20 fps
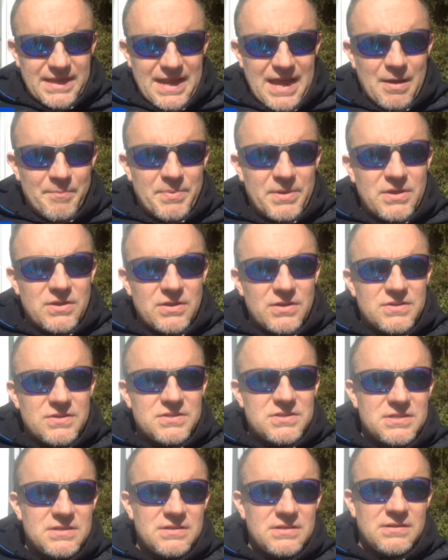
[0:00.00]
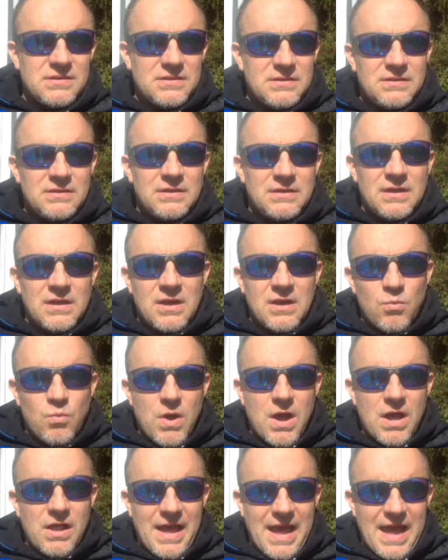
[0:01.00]
that out because
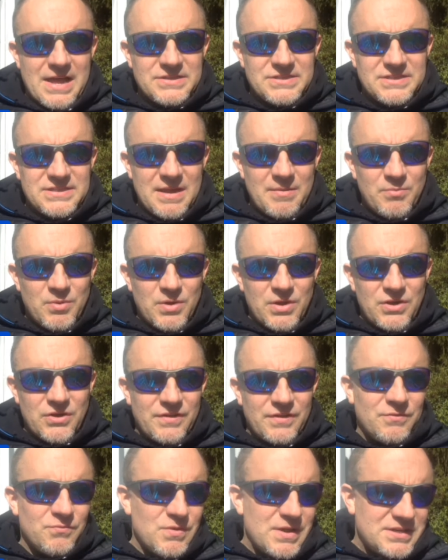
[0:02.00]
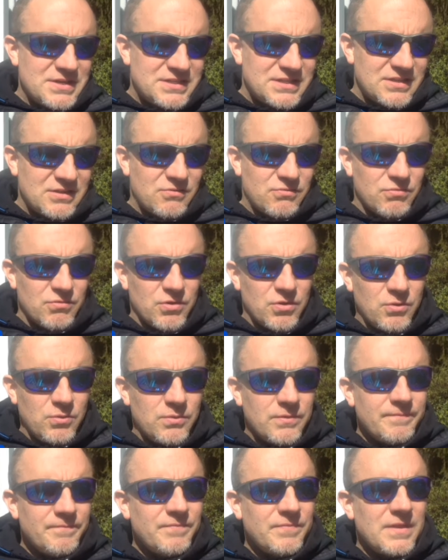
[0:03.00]
while Hal Steinbrenner and the rest of the
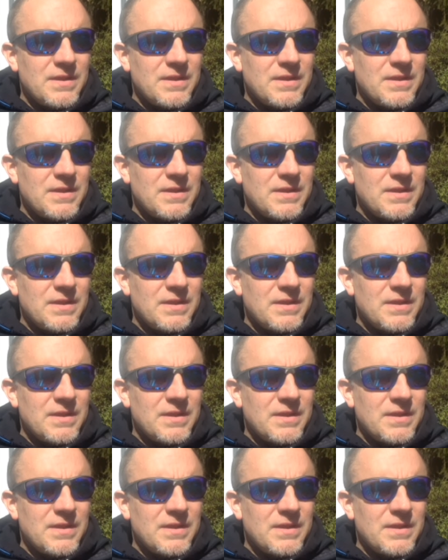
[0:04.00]
crew,